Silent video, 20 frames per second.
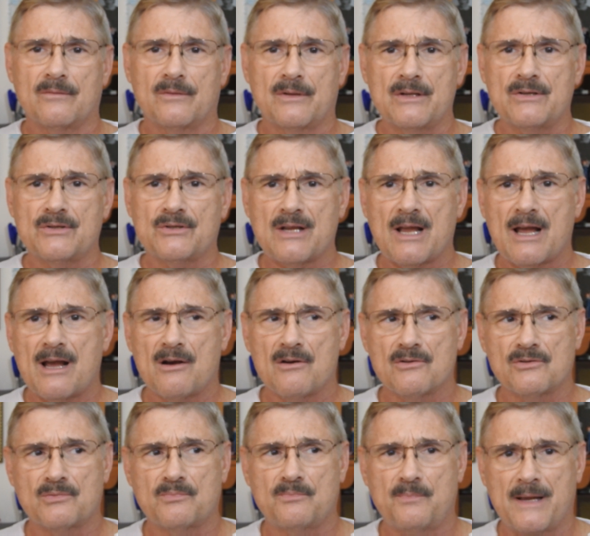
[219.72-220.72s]
this
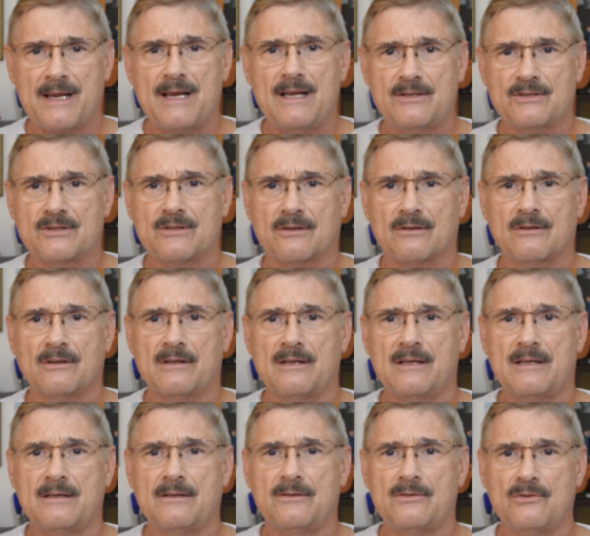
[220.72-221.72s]
house
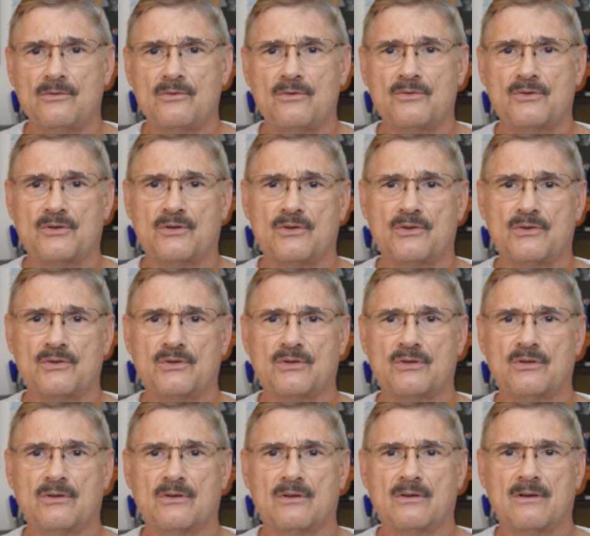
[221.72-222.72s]
basically
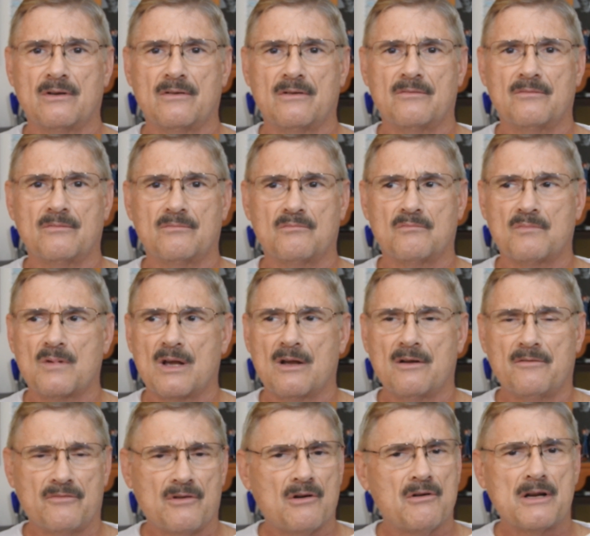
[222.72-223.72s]
uses
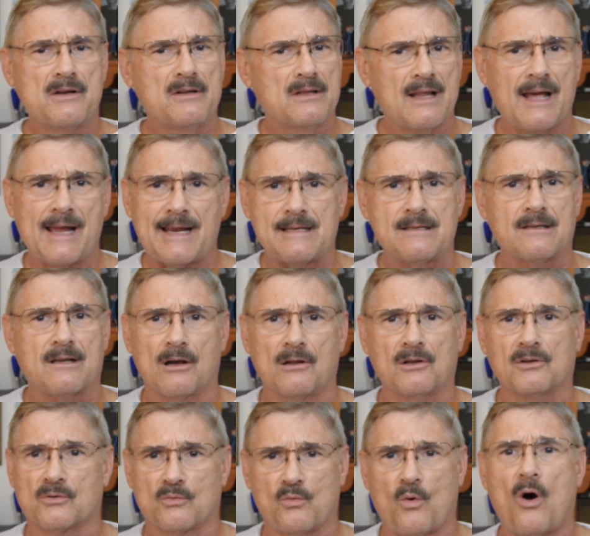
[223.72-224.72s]
very light
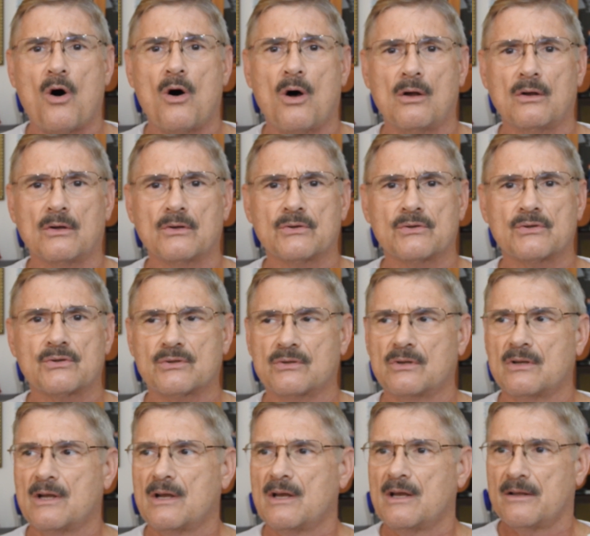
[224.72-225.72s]
colored
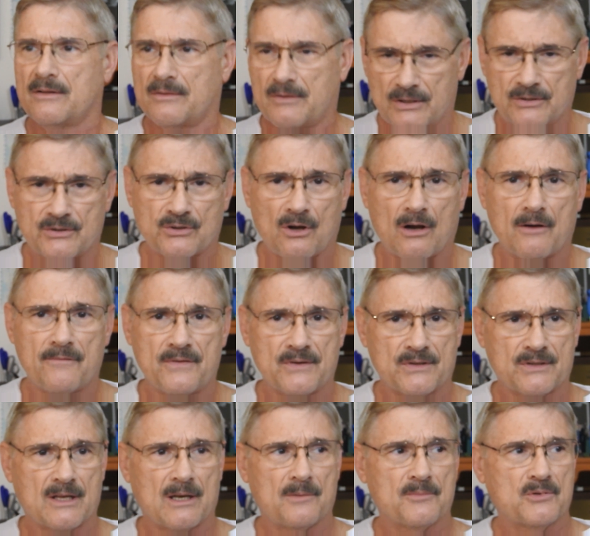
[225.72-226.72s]
walls. This
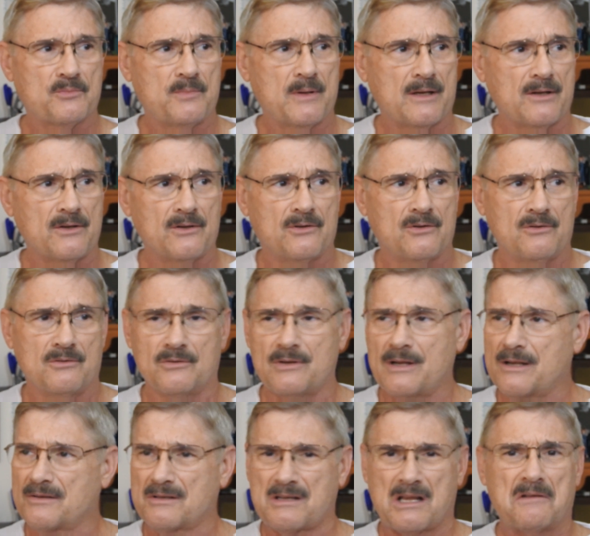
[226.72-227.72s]
office that I'm speaking to
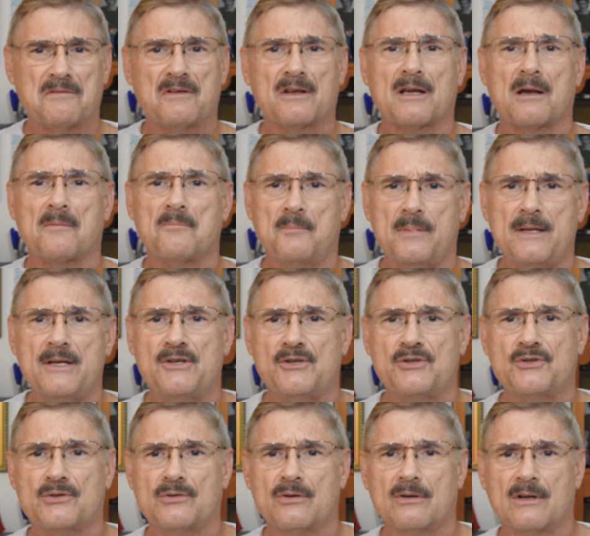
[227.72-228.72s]
has kind of like a
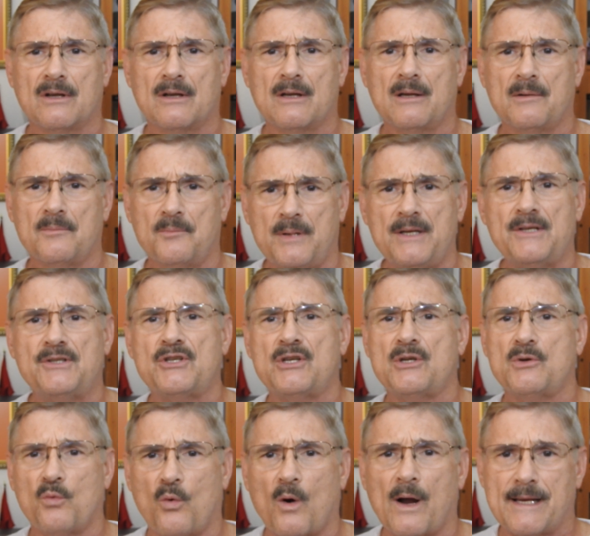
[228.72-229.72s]

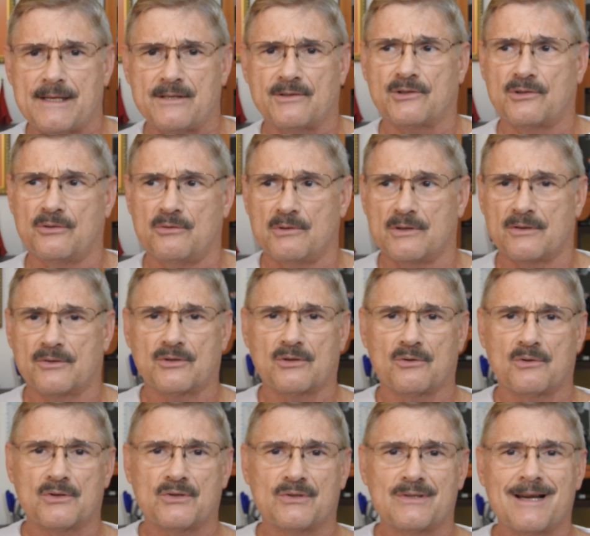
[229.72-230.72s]
peachy white to it,
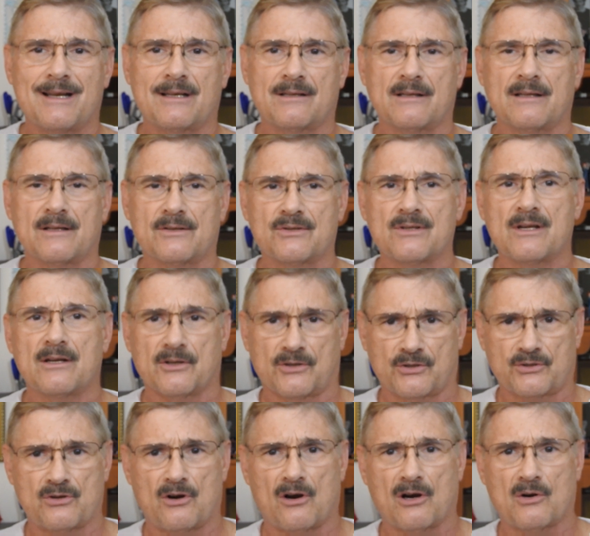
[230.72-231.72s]
so it's not a
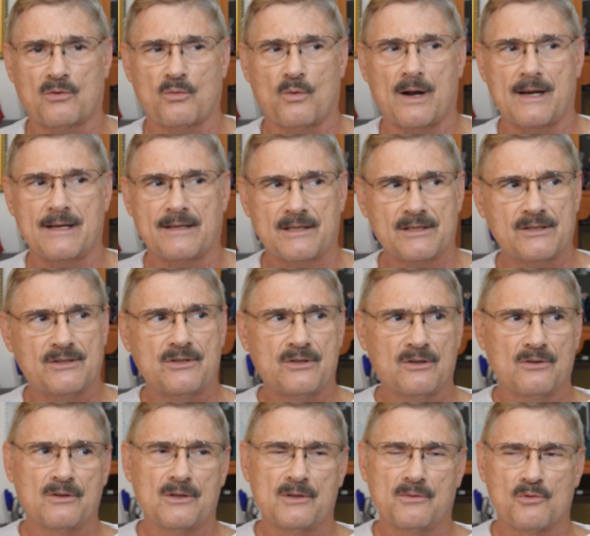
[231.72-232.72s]
stark white. This is
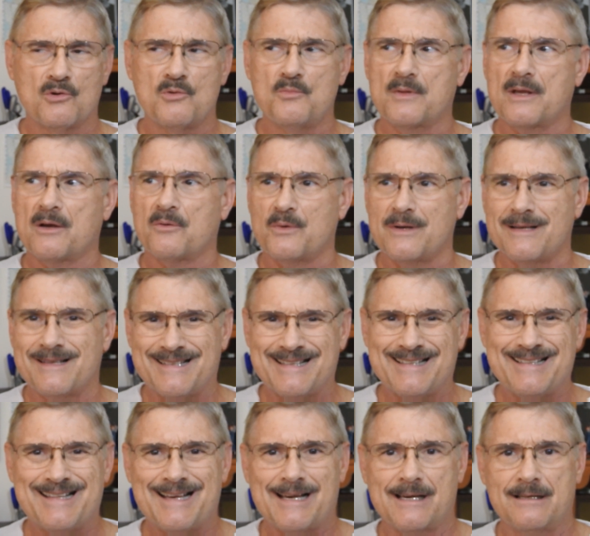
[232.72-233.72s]
the only room that we
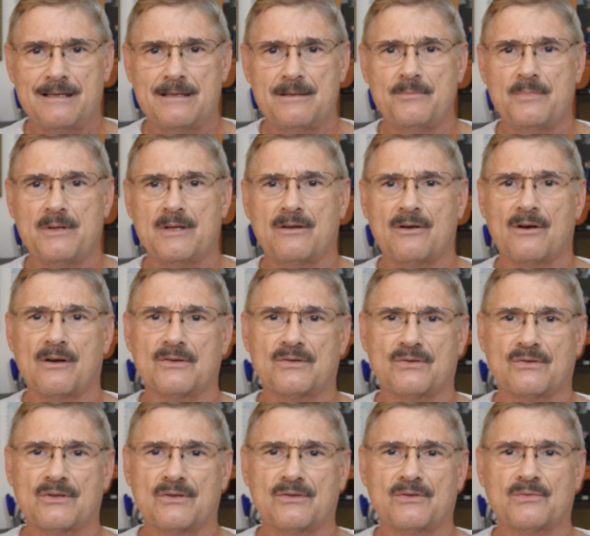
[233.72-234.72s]
did that in
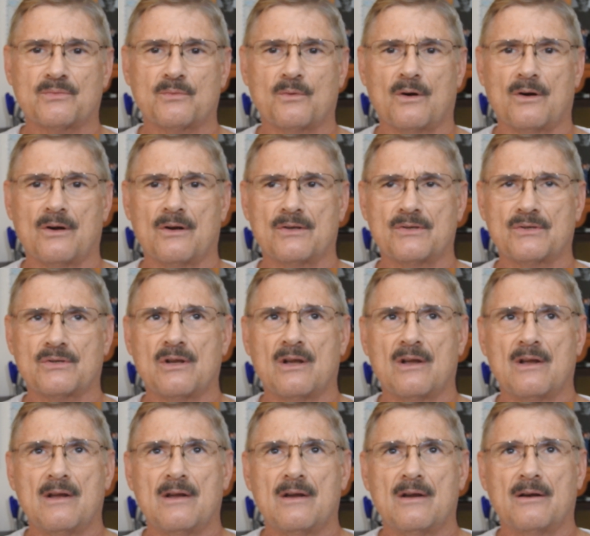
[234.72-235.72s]
because this was
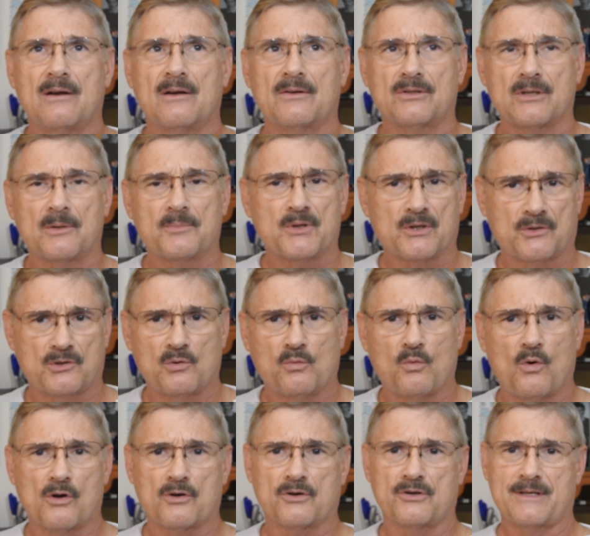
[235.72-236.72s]
subject to
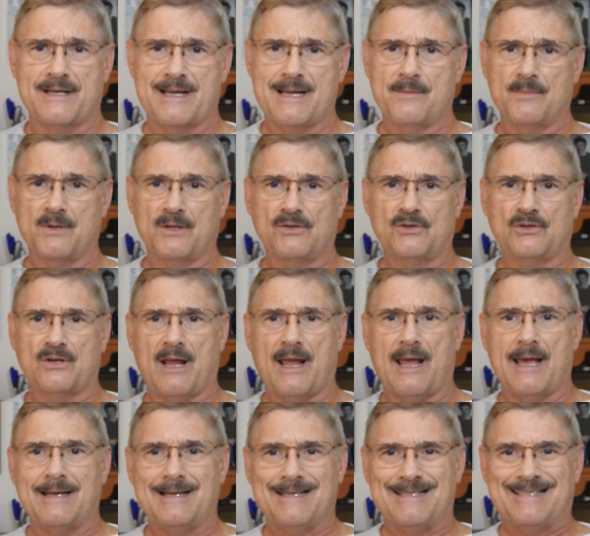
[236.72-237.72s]
water damage,
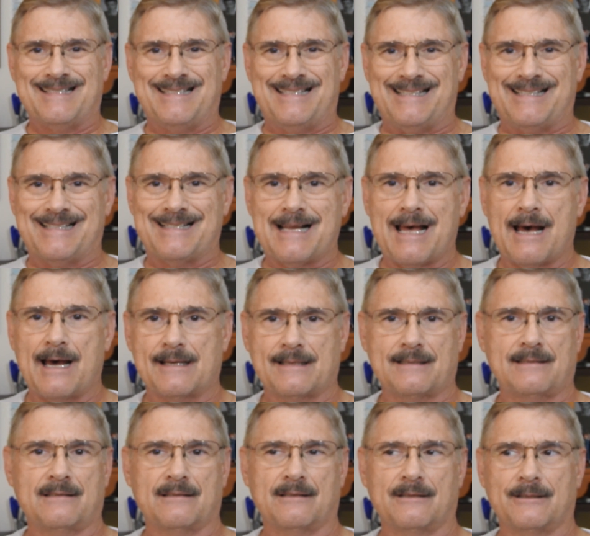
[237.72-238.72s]
and it
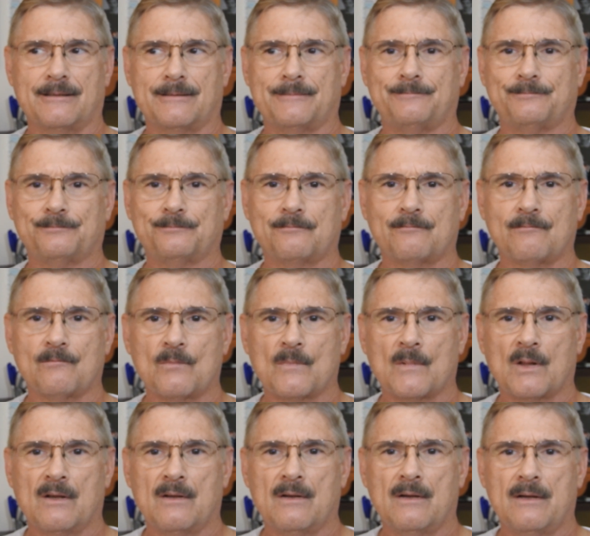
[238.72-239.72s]
didn't
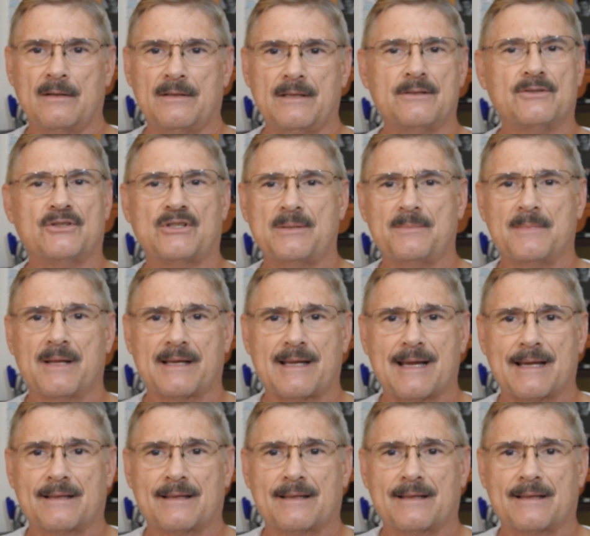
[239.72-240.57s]
seem like